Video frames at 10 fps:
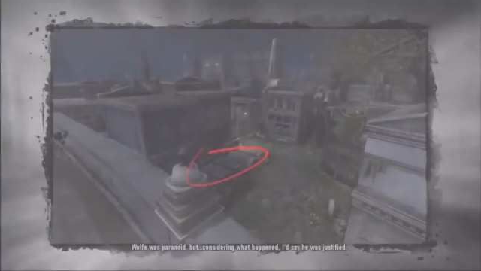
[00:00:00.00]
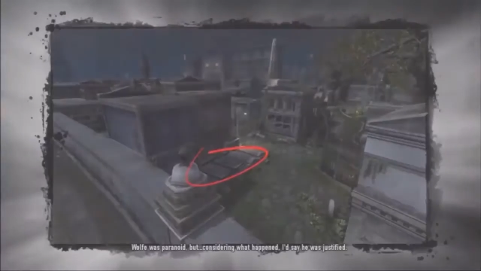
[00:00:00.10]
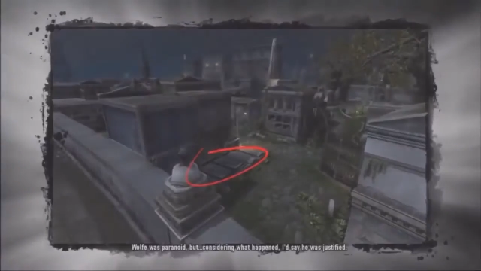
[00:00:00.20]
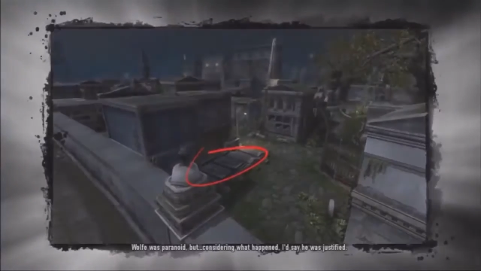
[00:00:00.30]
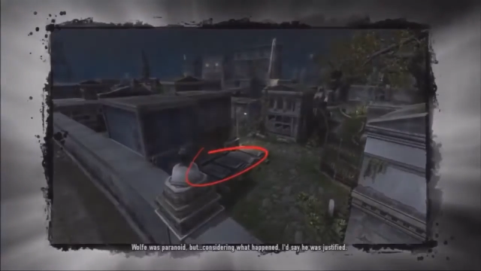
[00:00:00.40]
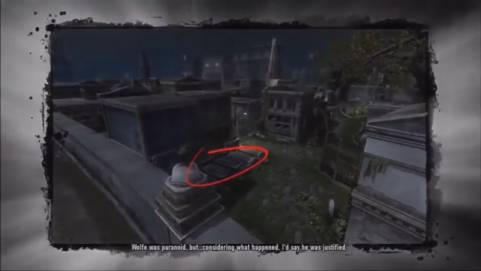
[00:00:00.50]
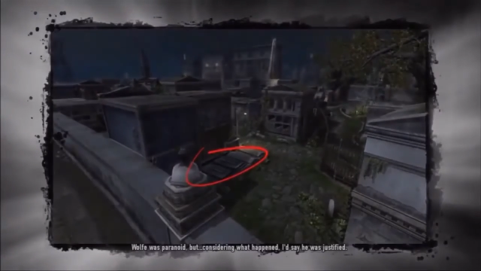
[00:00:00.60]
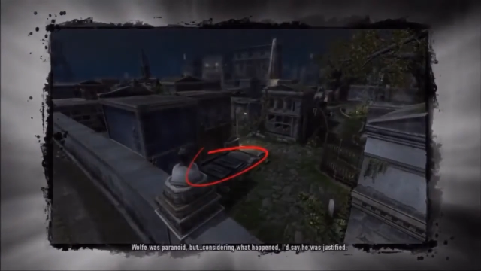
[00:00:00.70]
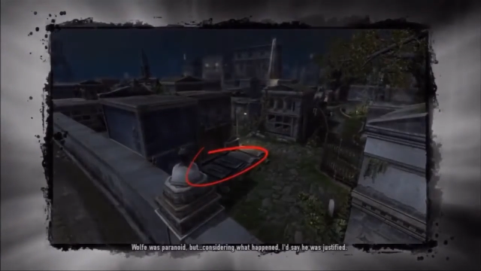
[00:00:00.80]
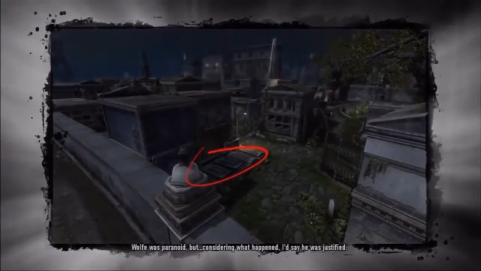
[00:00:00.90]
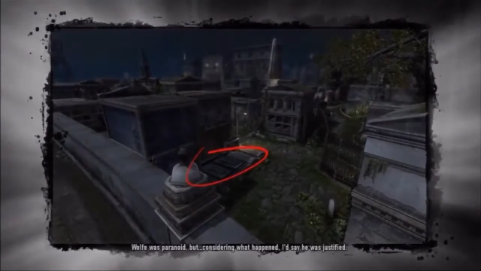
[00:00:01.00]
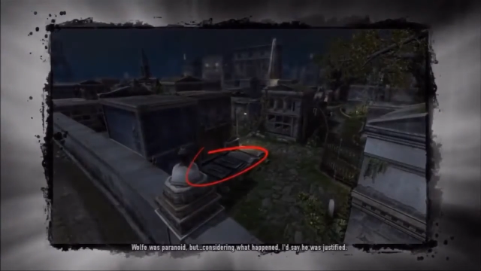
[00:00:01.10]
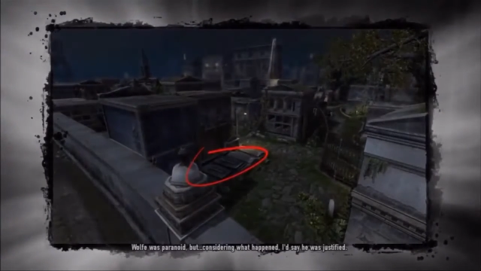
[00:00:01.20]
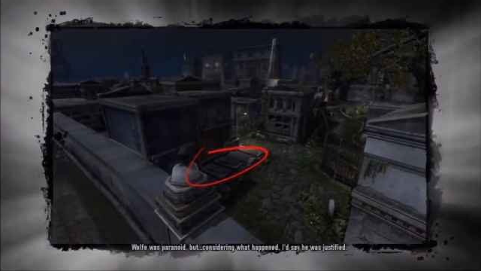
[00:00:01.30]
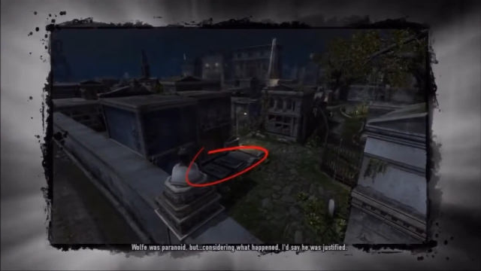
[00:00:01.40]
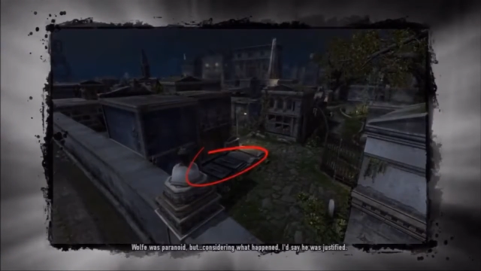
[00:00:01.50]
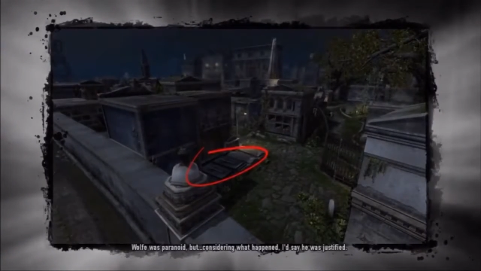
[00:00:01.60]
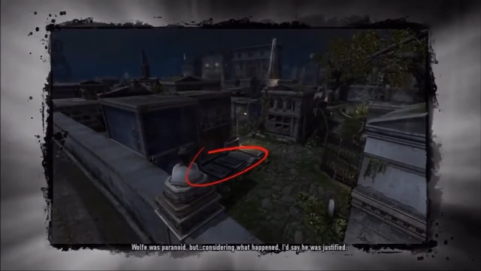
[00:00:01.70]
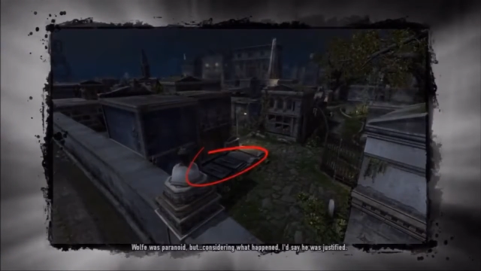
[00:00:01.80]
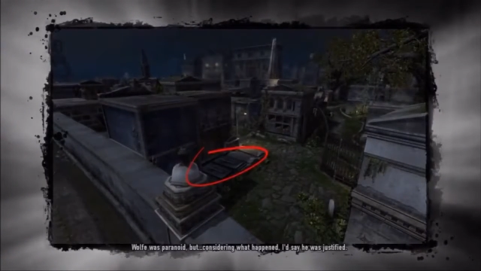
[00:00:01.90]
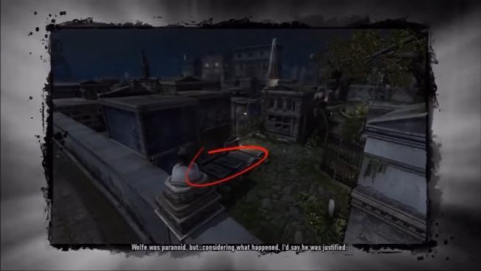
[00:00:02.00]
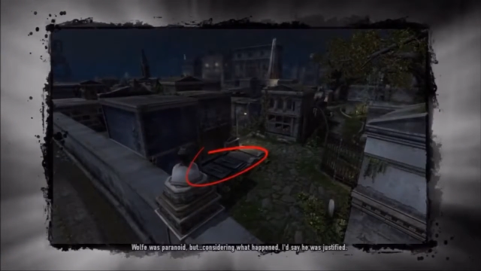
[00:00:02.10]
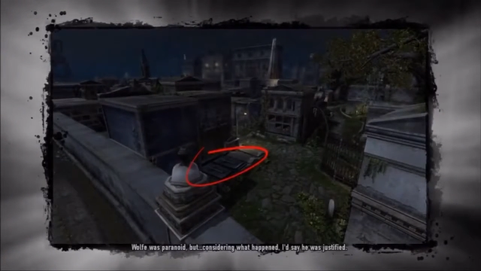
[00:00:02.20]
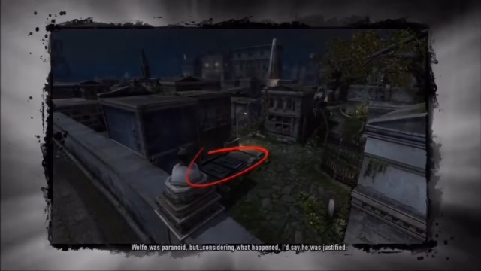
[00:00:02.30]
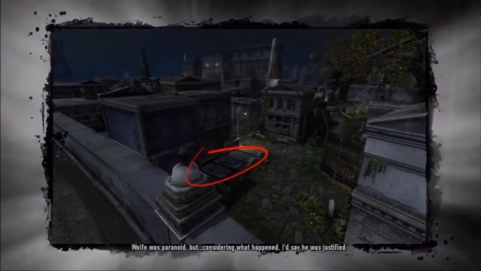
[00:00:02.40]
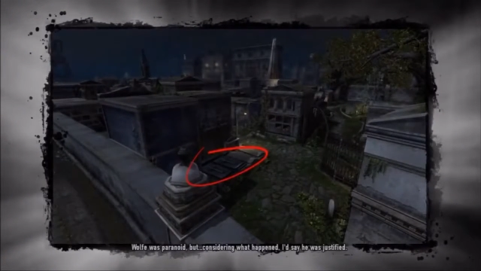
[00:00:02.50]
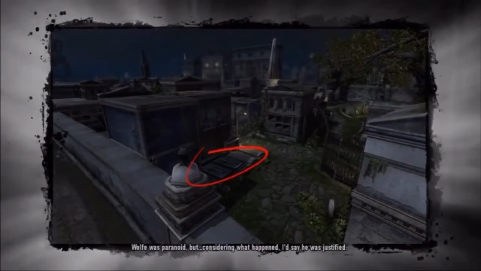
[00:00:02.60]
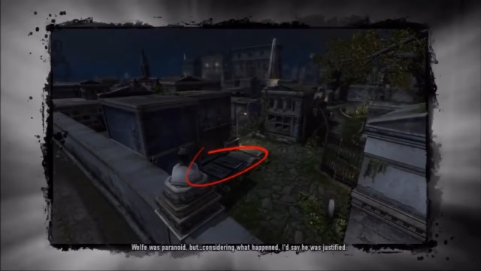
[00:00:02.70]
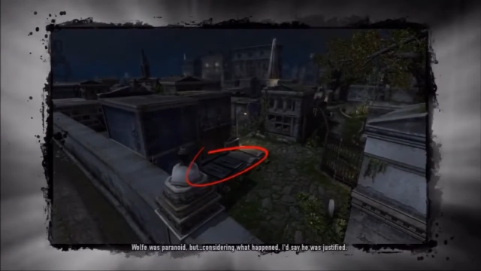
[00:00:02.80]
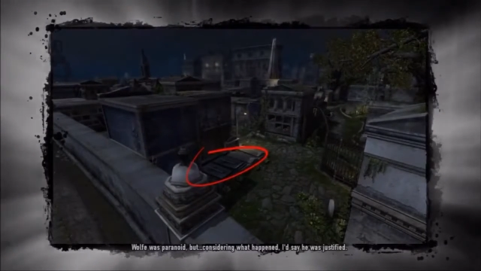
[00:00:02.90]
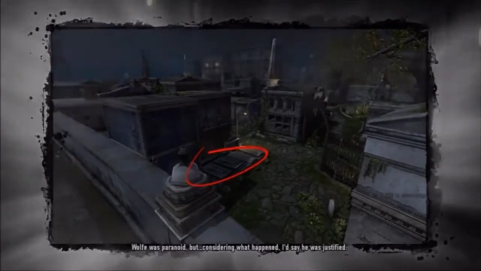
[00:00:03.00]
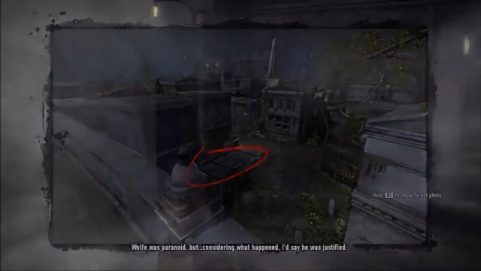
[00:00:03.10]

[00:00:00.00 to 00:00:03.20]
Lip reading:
Nobody's mouth can be seen.